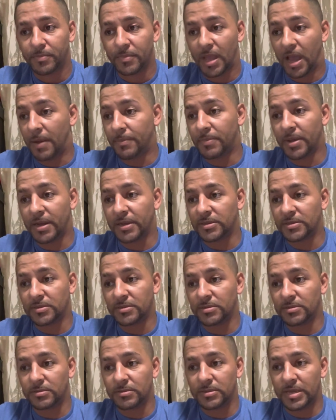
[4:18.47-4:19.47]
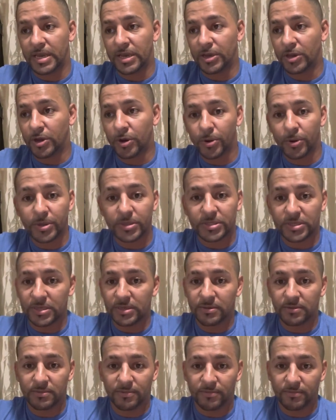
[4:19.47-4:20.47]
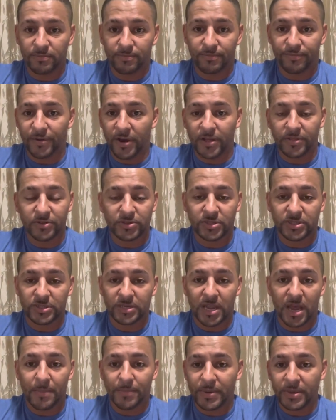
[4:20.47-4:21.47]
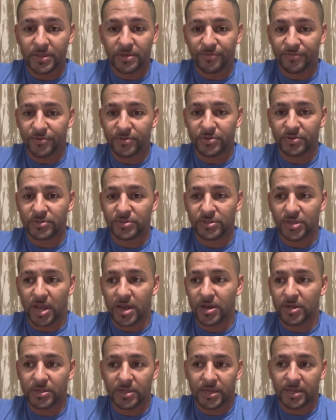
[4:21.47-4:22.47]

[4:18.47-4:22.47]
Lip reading: I'm not encouraging fathers to not be there for their child.